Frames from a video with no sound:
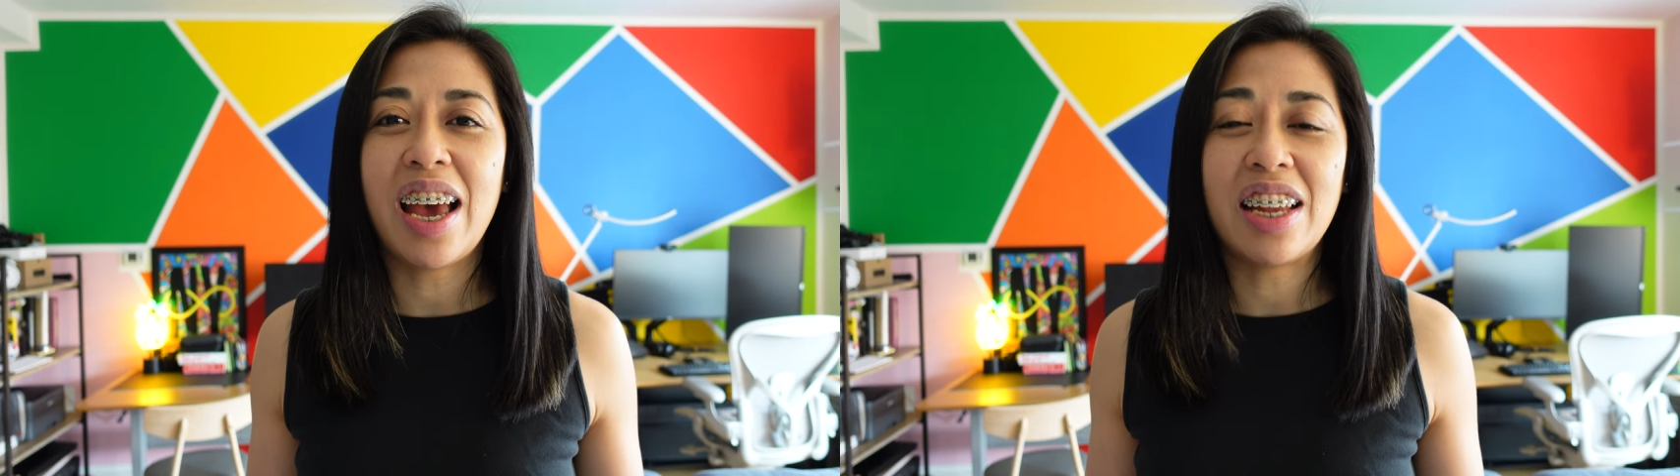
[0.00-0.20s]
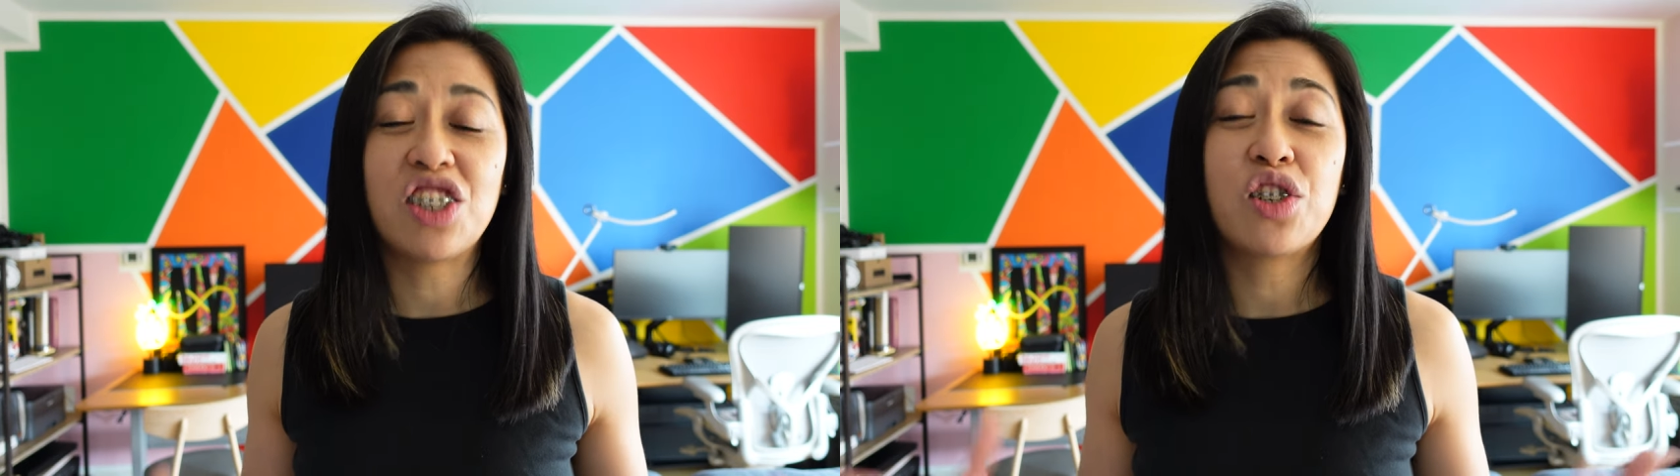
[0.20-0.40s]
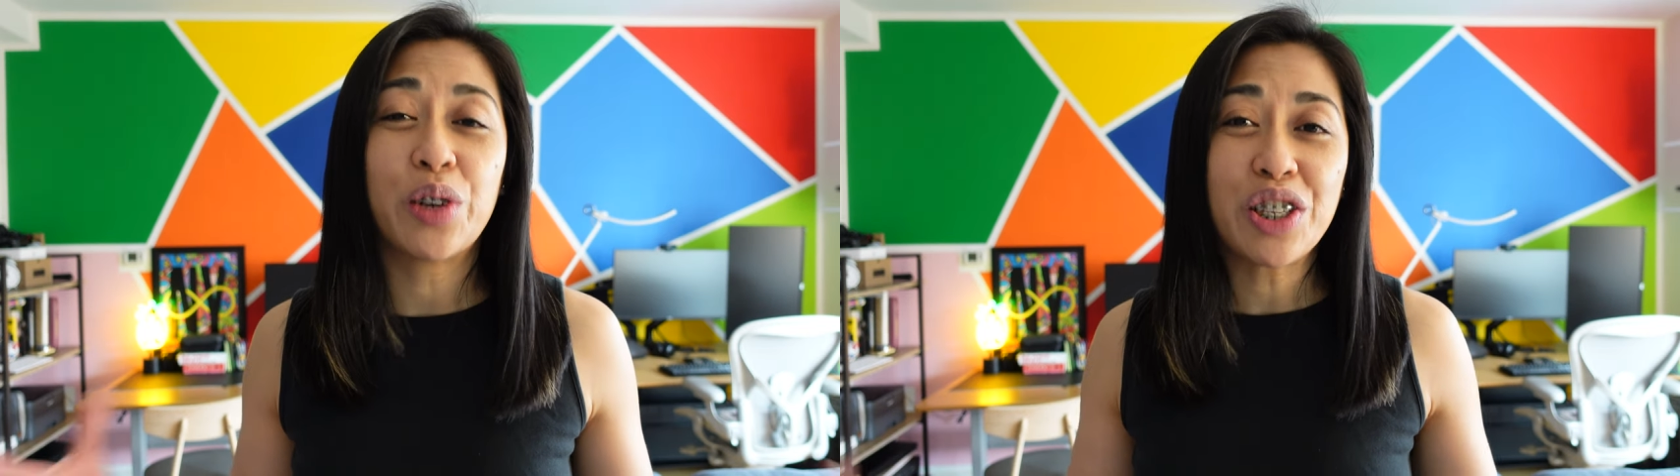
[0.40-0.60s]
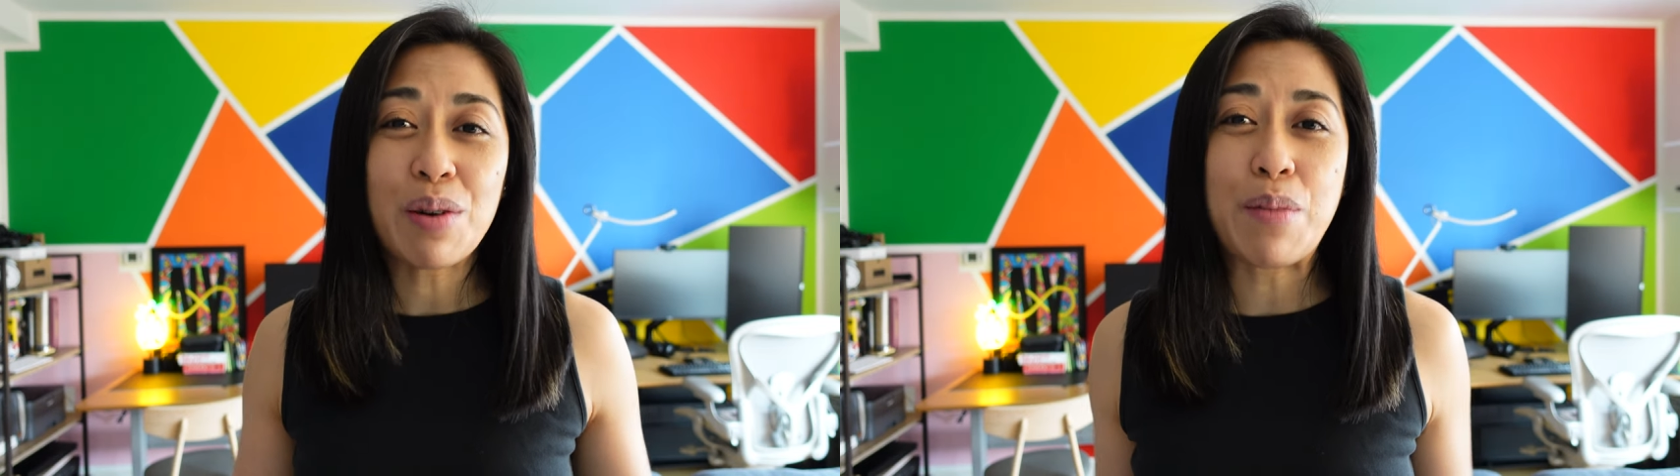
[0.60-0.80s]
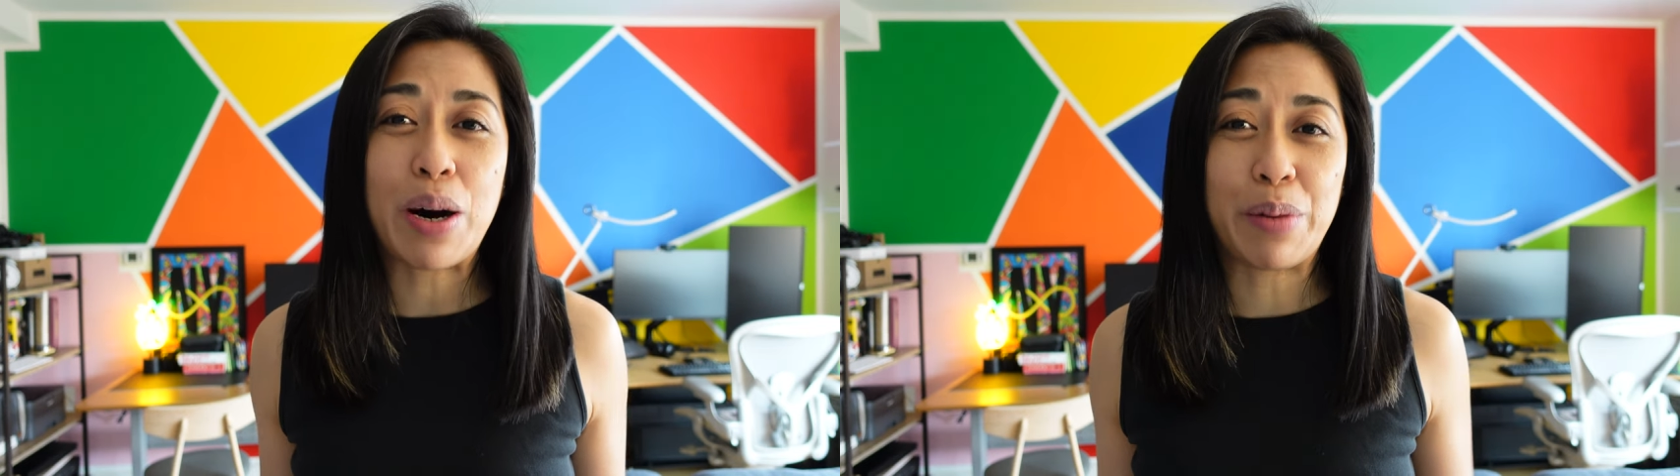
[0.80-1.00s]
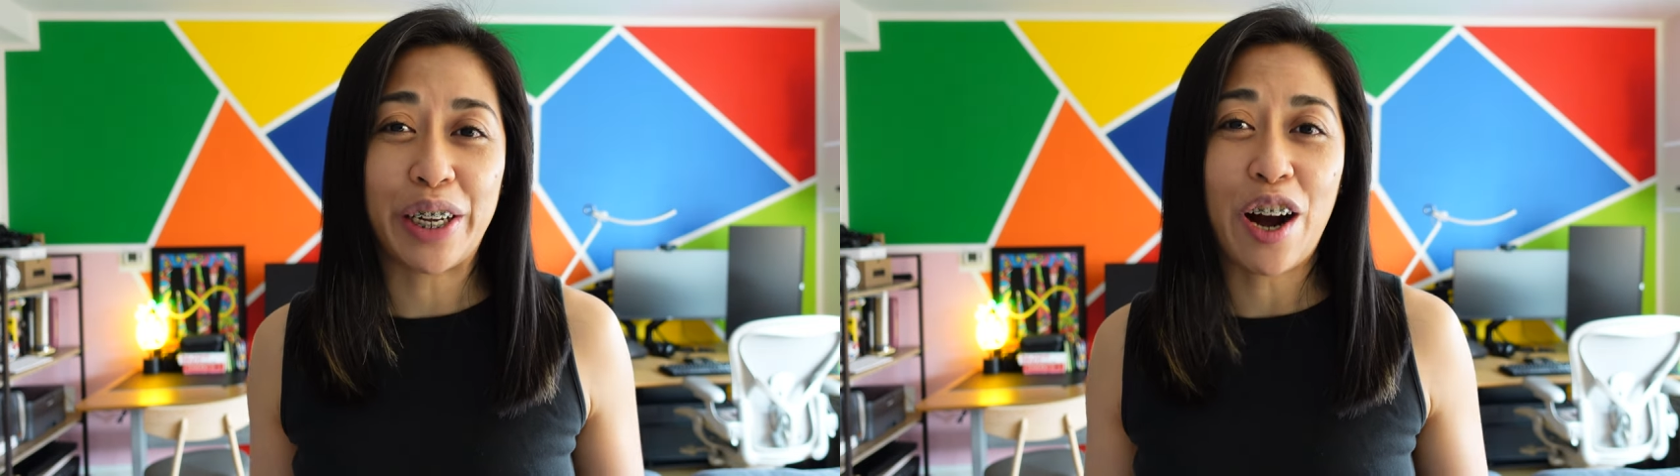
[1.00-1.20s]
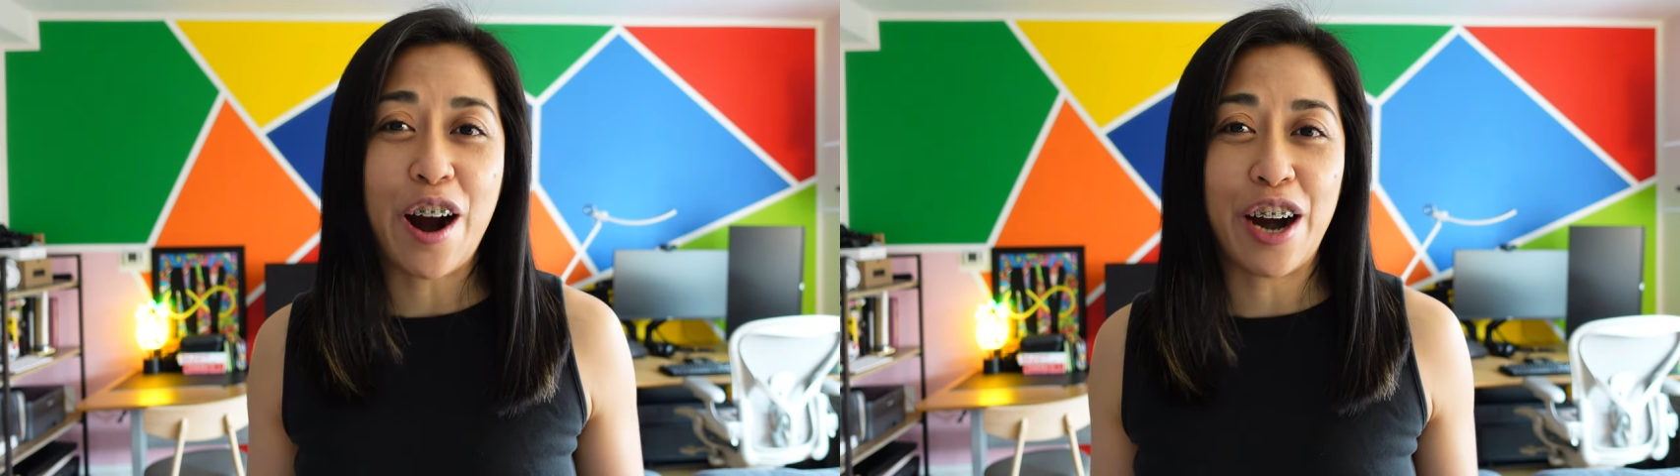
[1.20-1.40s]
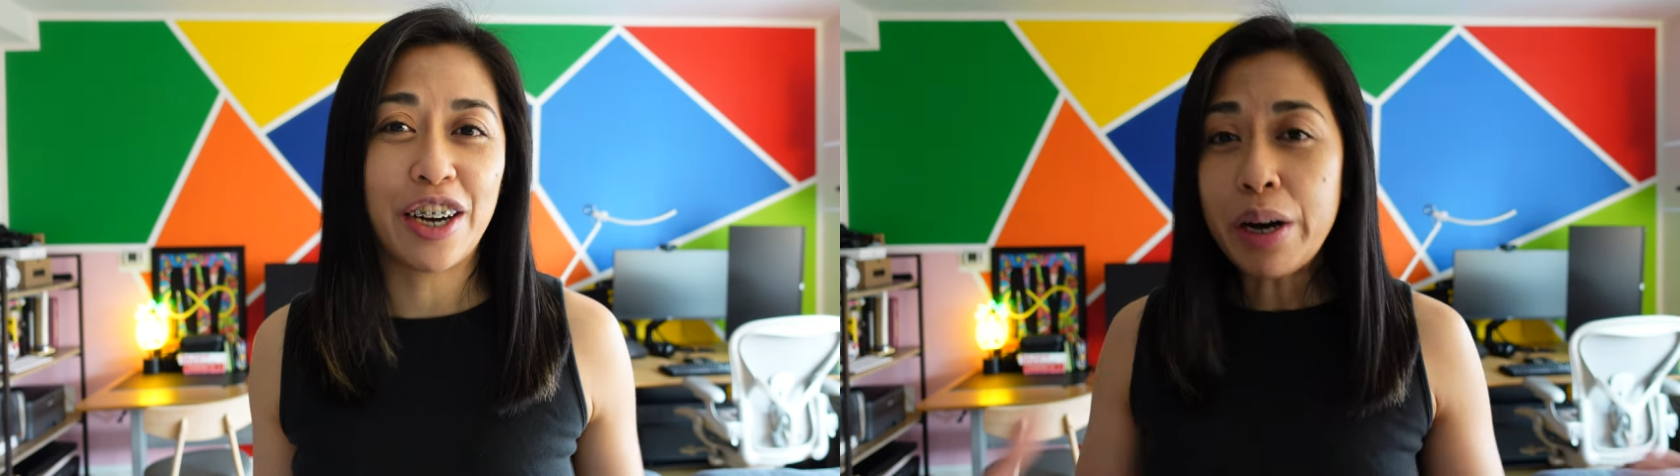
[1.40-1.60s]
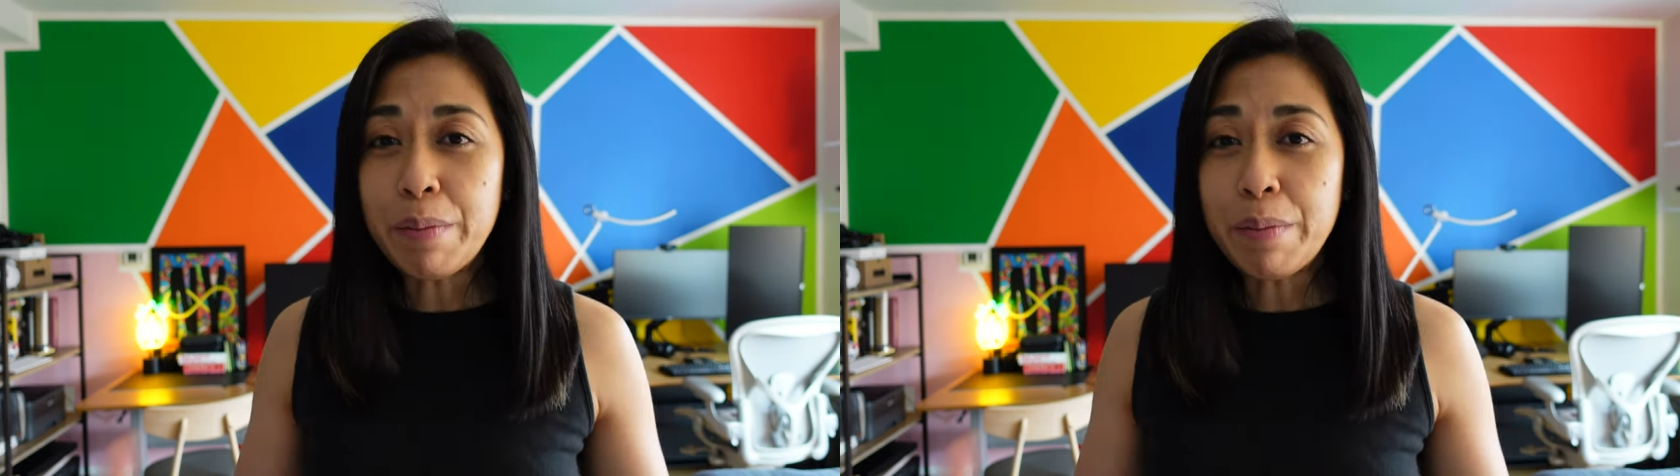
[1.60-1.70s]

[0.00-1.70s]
and enjoy some public art.